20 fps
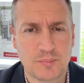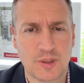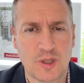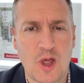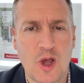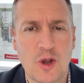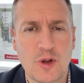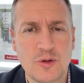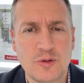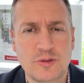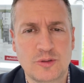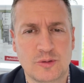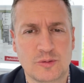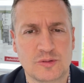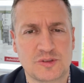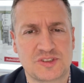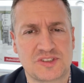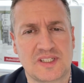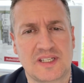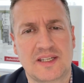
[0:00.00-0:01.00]
below, you'll
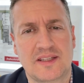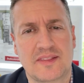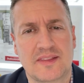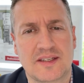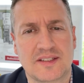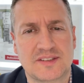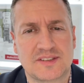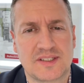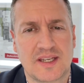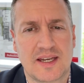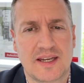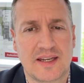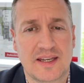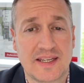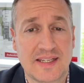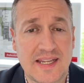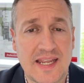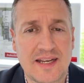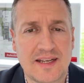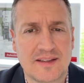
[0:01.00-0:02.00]
see that,
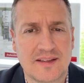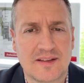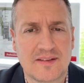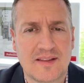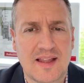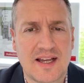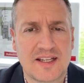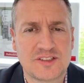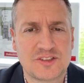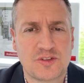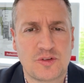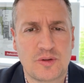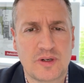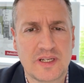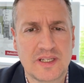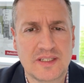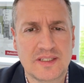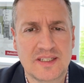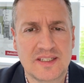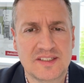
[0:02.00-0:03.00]
again, in the last
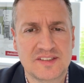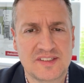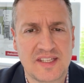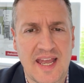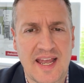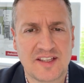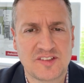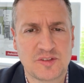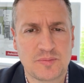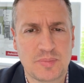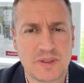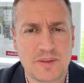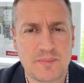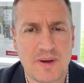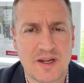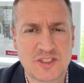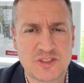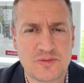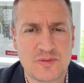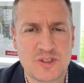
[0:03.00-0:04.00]
3 years, there hasn't been
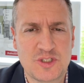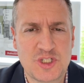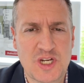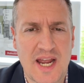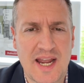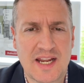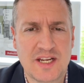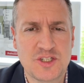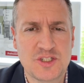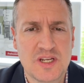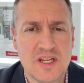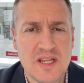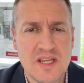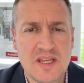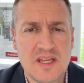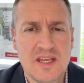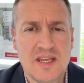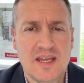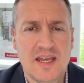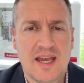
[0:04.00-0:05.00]
much of a change.
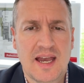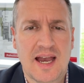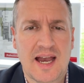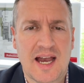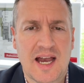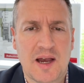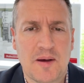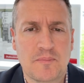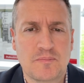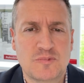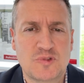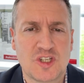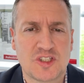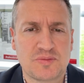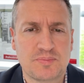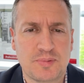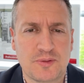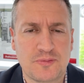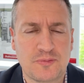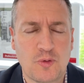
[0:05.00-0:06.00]

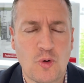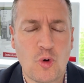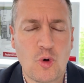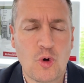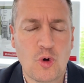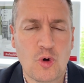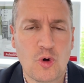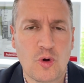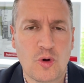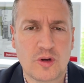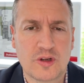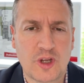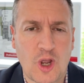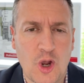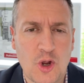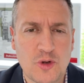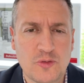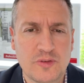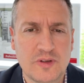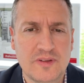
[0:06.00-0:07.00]
Just before
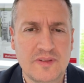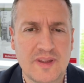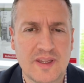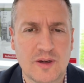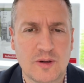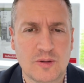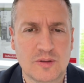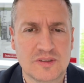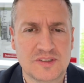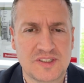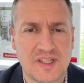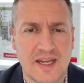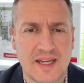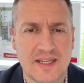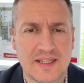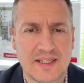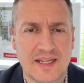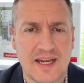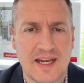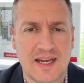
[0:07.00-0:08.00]
COVID, there was
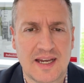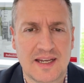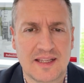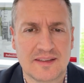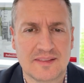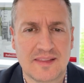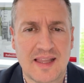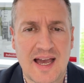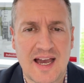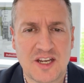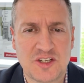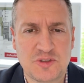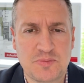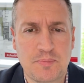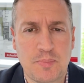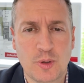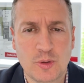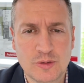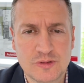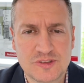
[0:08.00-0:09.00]
a large
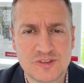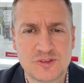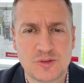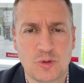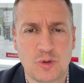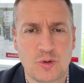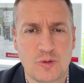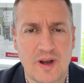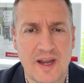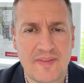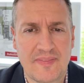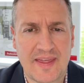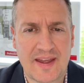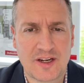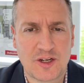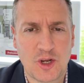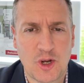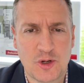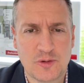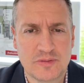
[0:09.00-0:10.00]
boost, or around
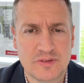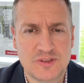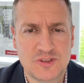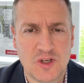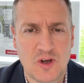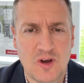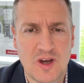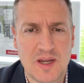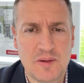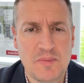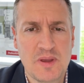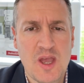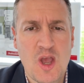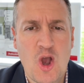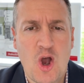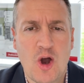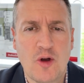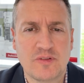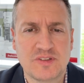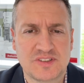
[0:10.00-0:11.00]
that COVID time.
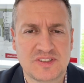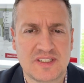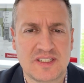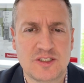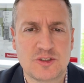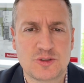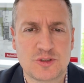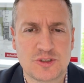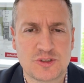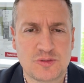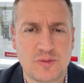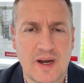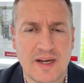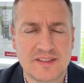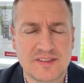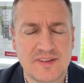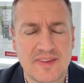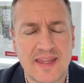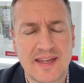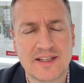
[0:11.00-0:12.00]
Obviously, interest
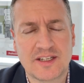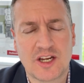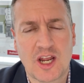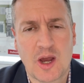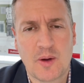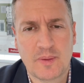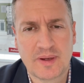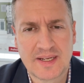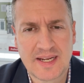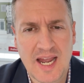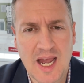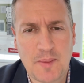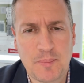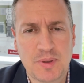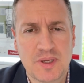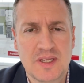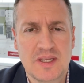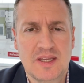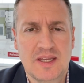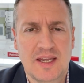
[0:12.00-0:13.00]
rates then going up,